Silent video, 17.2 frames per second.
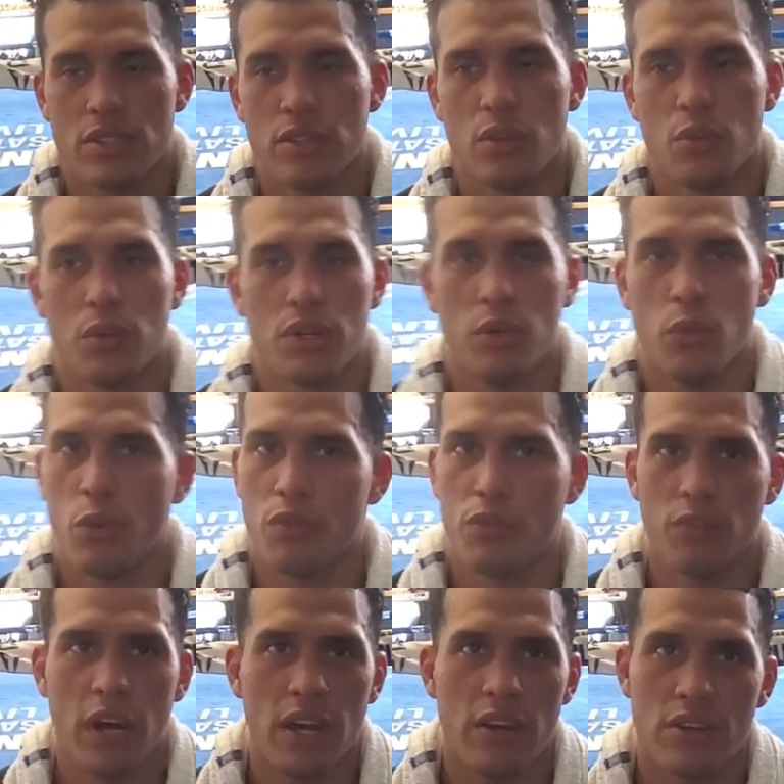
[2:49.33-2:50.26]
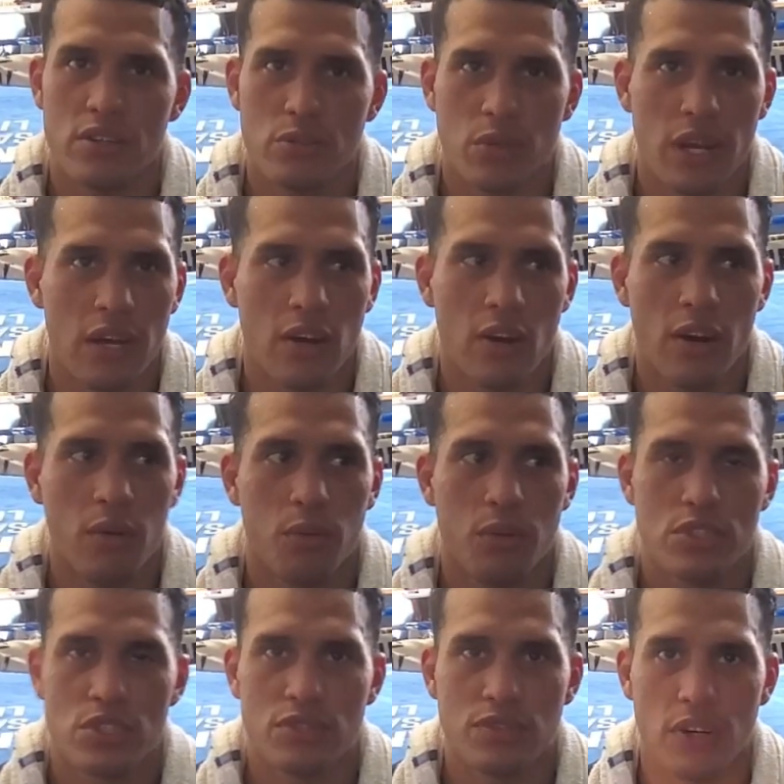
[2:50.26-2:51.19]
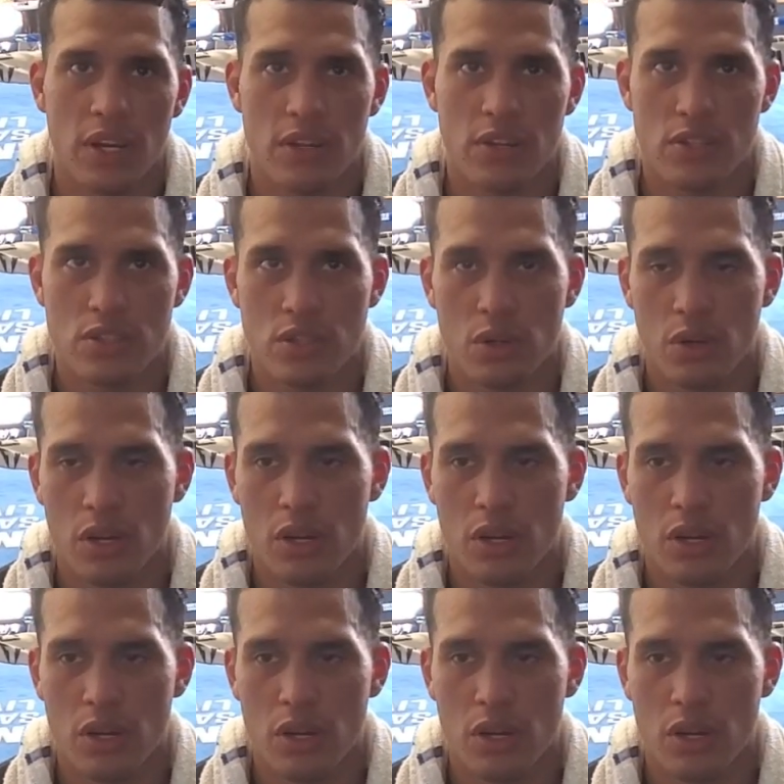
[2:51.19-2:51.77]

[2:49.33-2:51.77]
You know, we're fighters. We're at heart, we're just fighters. So